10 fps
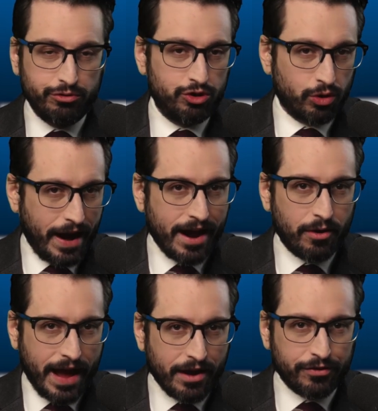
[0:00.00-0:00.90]
to
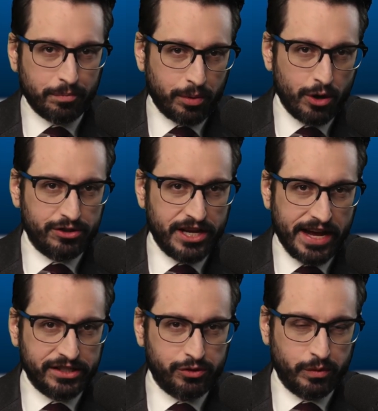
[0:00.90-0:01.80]
drown out the
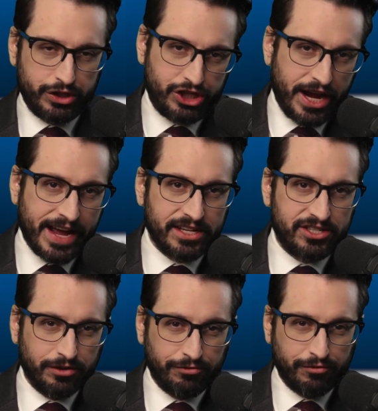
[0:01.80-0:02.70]
protests with
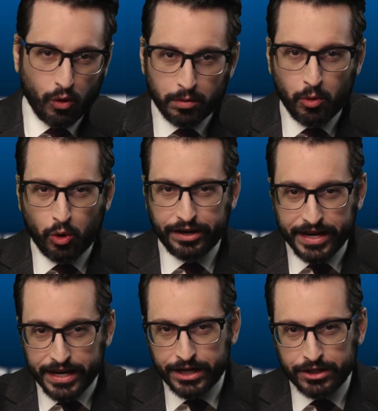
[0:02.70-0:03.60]
chants of four more
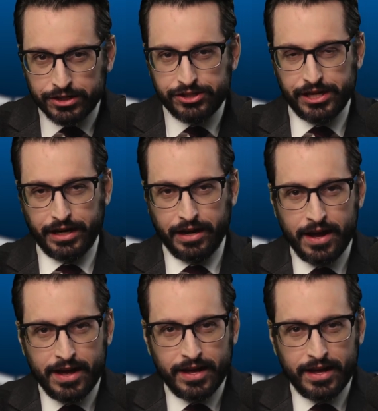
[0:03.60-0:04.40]
years and